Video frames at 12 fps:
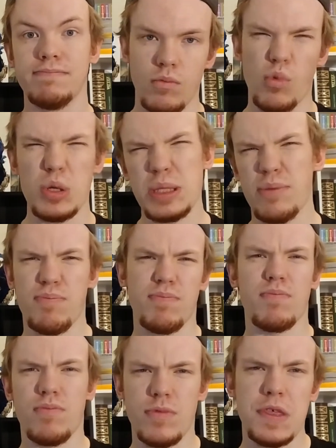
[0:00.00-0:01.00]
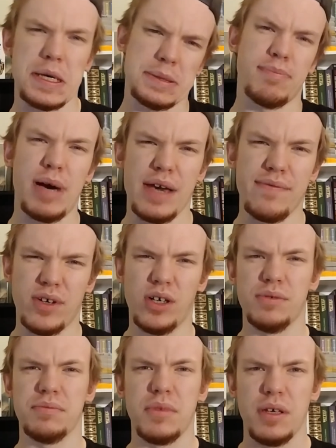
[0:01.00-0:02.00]
It wasn't just my fault,
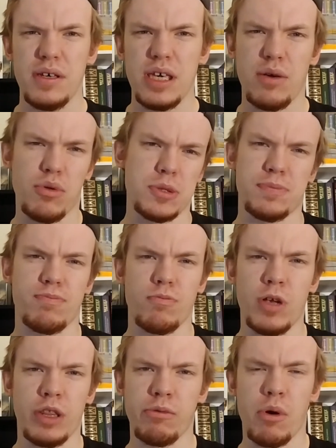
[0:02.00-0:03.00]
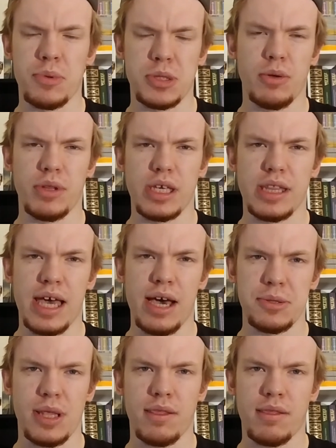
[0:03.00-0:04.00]
it was really what was only in the
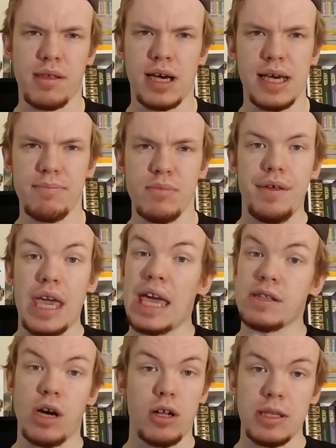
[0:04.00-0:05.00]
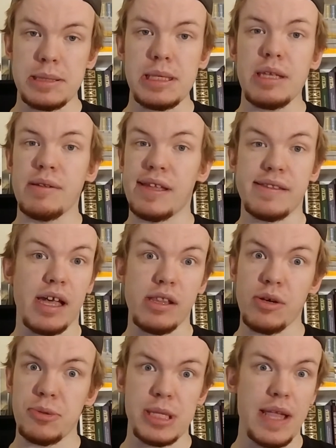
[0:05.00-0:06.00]
house at the time, and honestly,
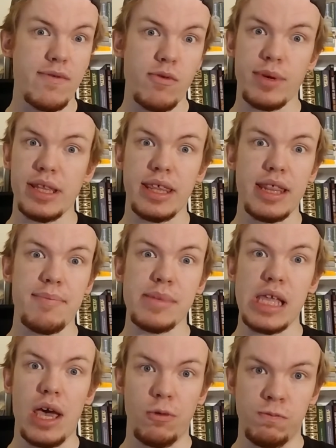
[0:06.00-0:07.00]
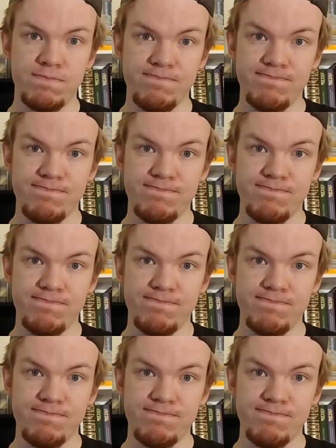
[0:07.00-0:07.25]
Nintendo's never really let me down.